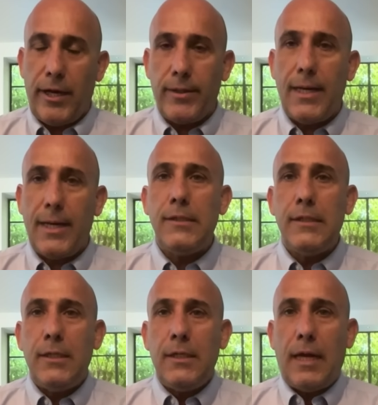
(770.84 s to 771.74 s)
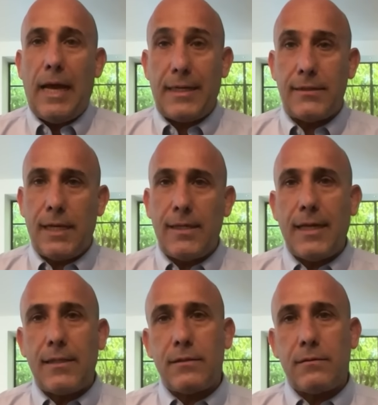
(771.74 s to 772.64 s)
the area. I can
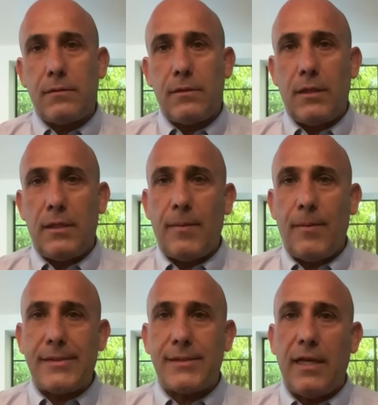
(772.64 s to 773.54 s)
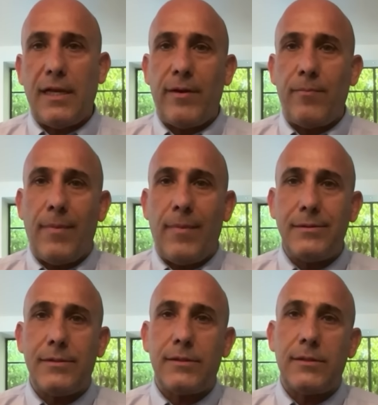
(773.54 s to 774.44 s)
say that in the past 11
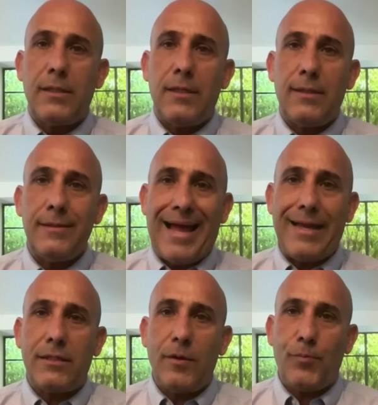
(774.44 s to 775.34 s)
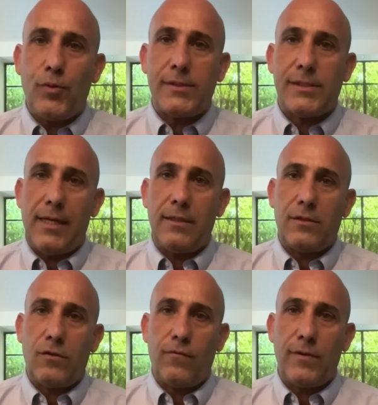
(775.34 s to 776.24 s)
months,
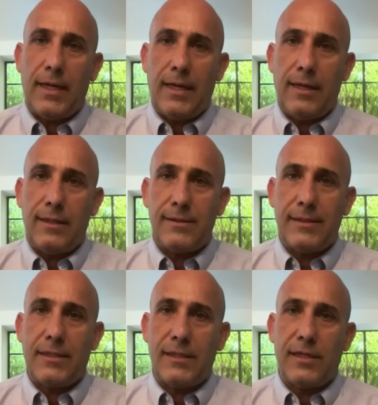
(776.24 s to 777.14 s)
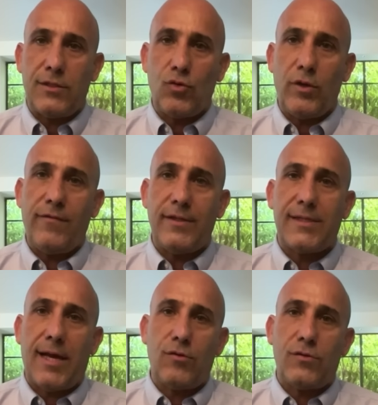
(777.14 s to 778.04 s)
90% of the citizens who live
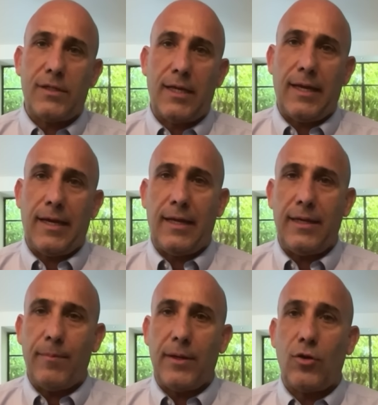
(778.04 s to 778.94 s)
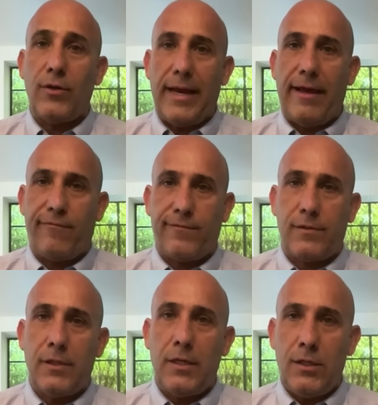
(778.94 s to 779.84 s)
in South Lebanon
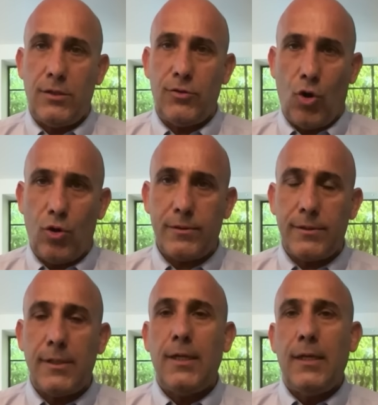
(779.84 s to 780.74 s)
left north.